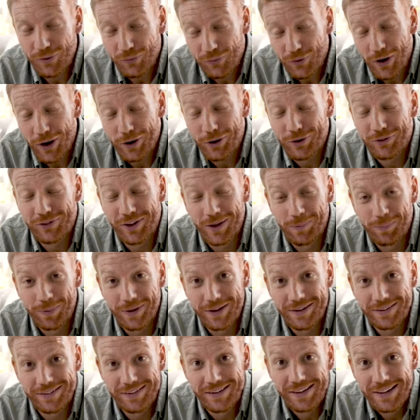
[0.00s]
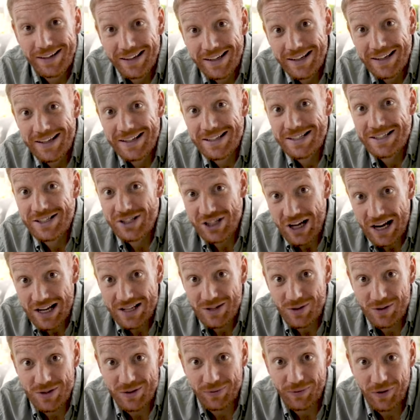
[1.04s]
final tip is
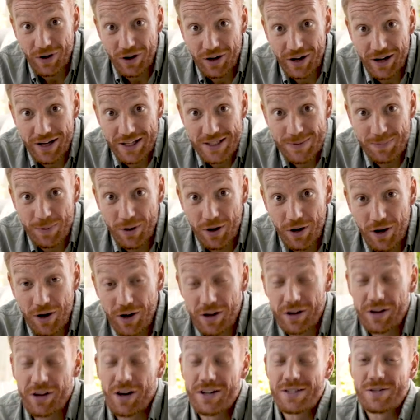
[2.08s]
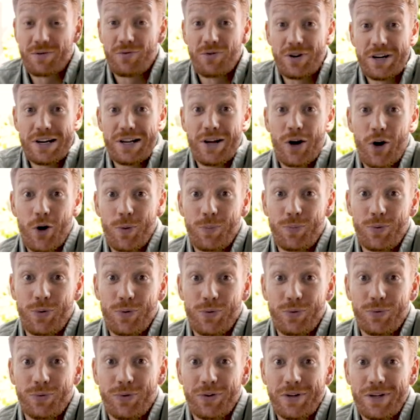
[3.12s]
chat to a safari expert. Guys, I really hope
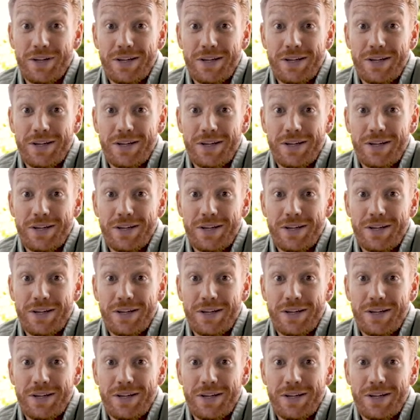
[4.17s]
you've